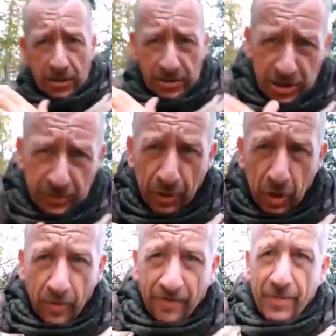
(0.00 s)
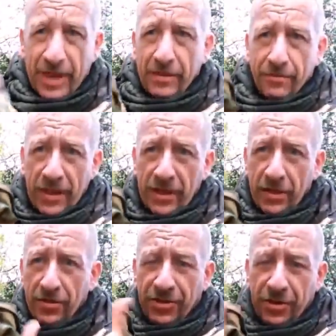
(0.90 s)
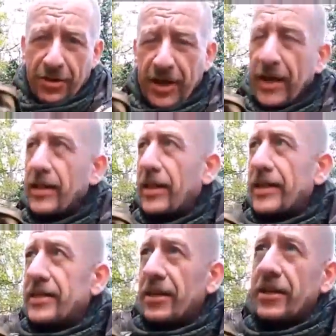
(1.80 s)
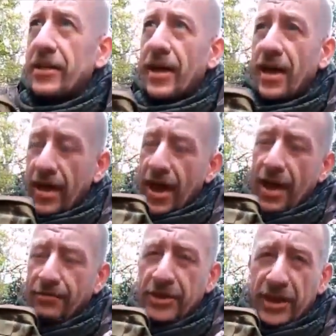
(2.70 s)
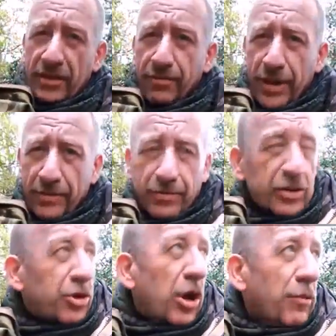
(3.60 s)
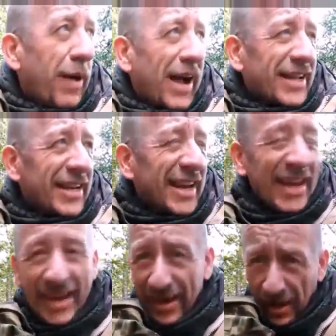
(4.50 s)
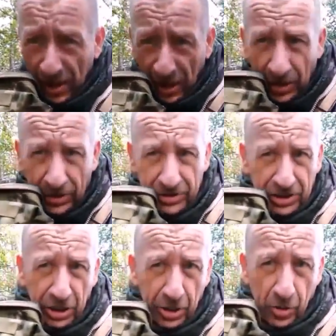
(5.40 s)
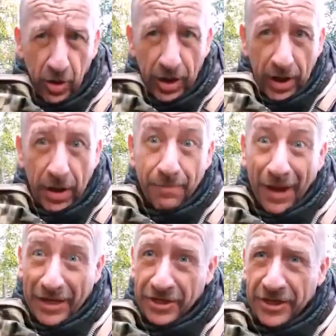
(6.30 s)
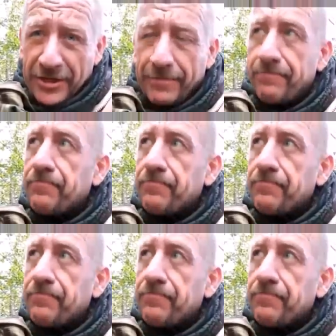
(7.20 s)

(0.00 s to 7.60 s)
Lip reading: So I just brought with me my little 38 litre MTP patrol pack, and in it are two BASHAs.